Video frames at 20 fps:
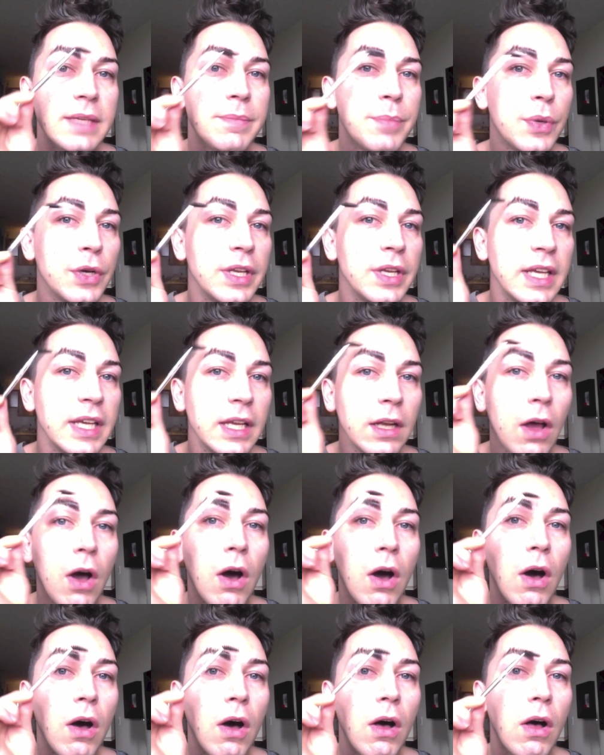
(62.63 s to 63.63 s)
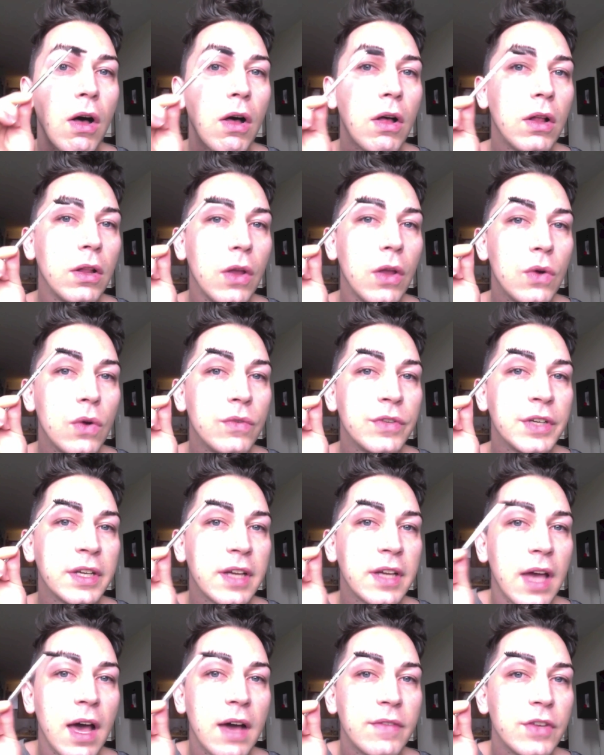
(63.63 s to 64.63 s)
putting it all over to
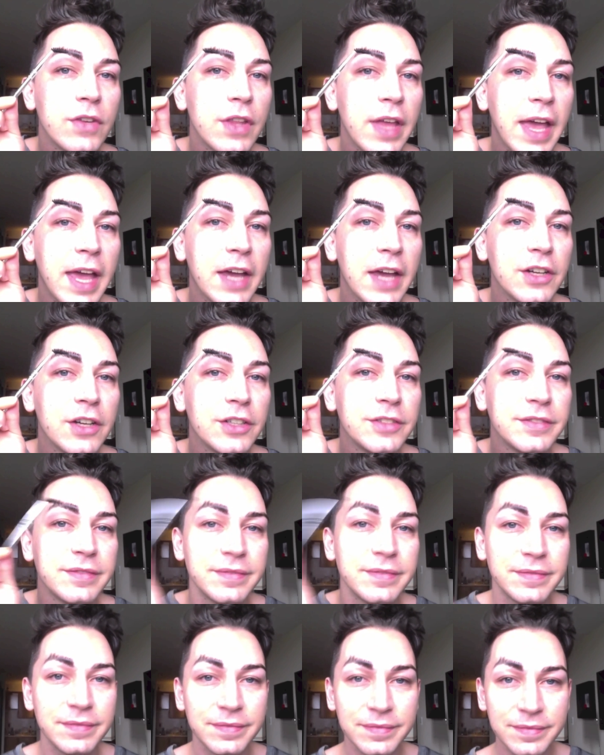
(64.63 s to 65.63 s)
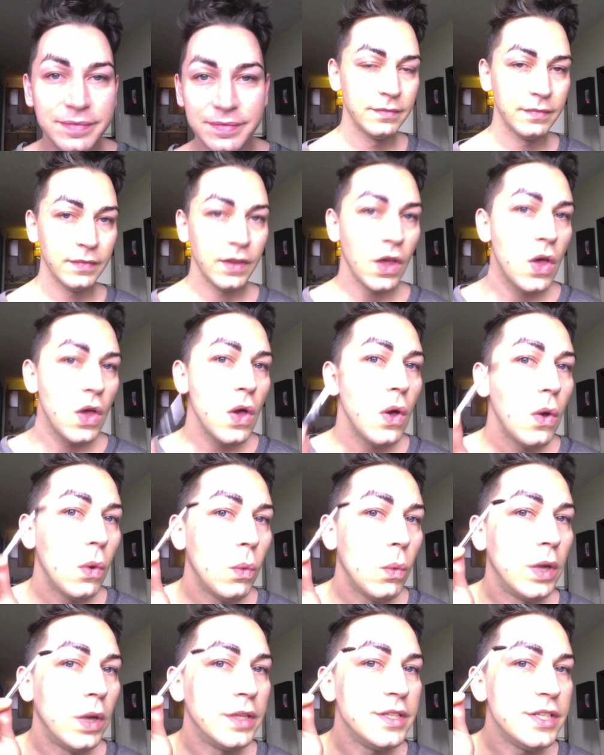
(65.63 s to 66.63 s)
cover the hair.
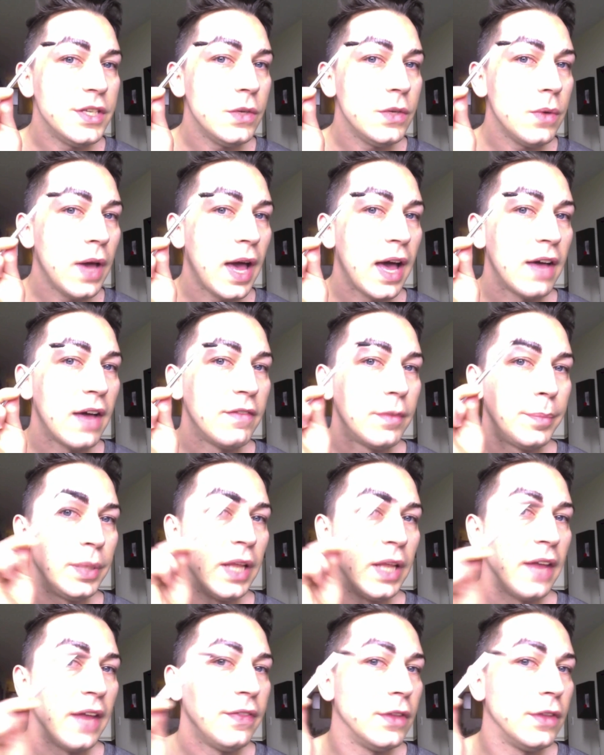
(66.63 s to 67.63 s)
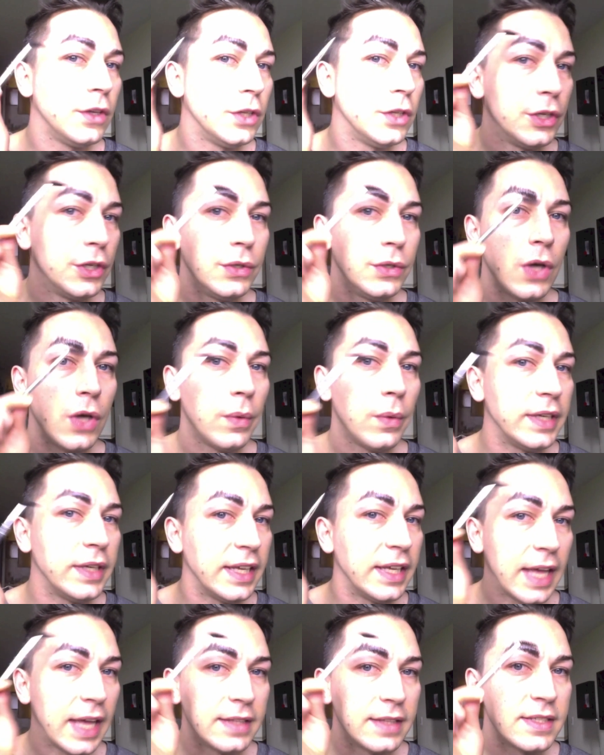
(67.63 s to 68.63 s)
Once you have applied the glue going
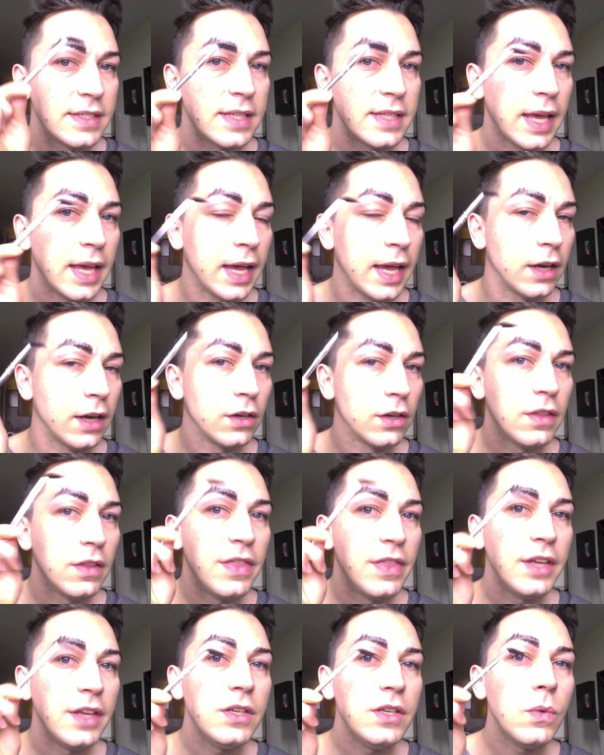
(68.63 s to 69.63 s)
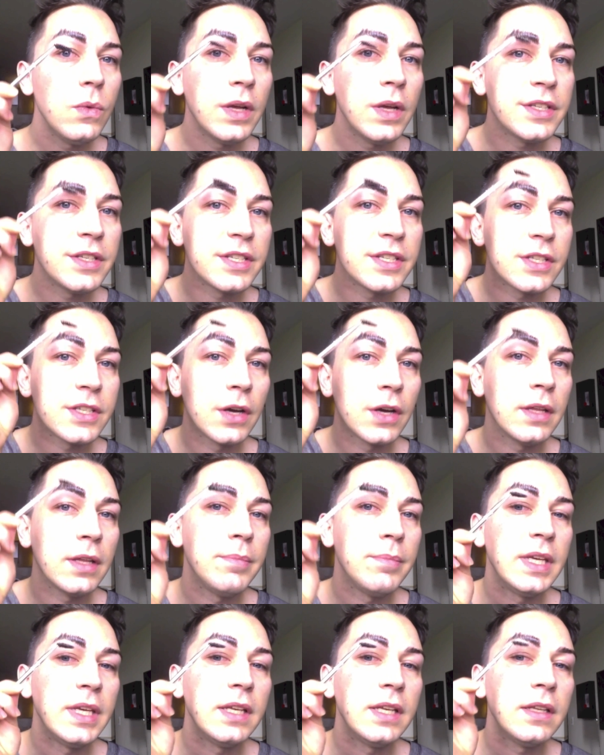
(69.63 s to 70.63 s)
against the hair, then you want to start
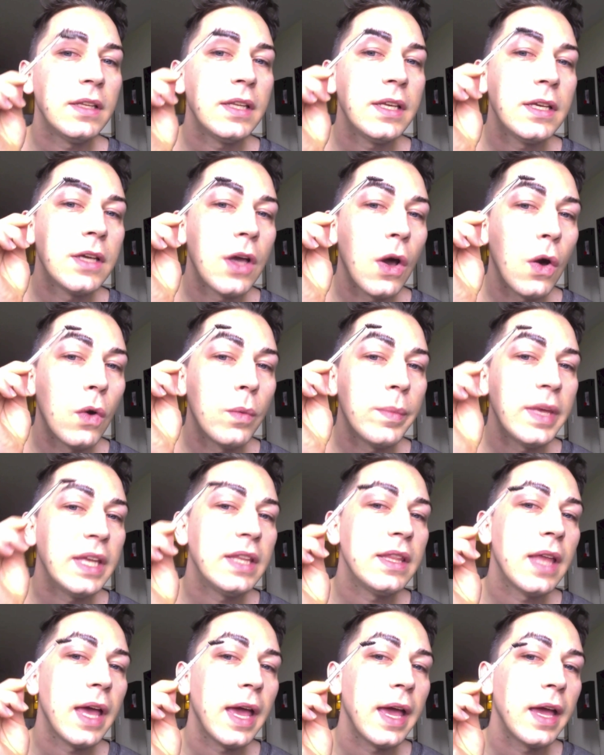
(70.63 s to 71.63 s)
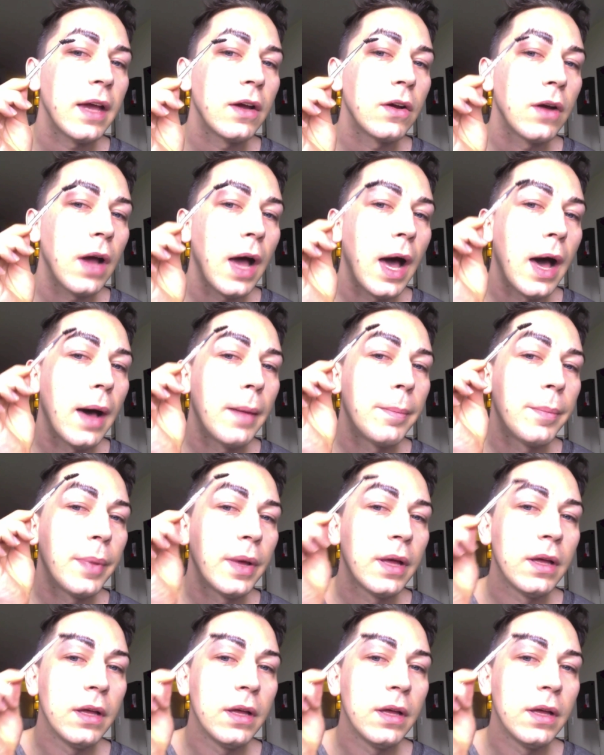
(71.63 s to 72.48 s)
immediately combing the hair up.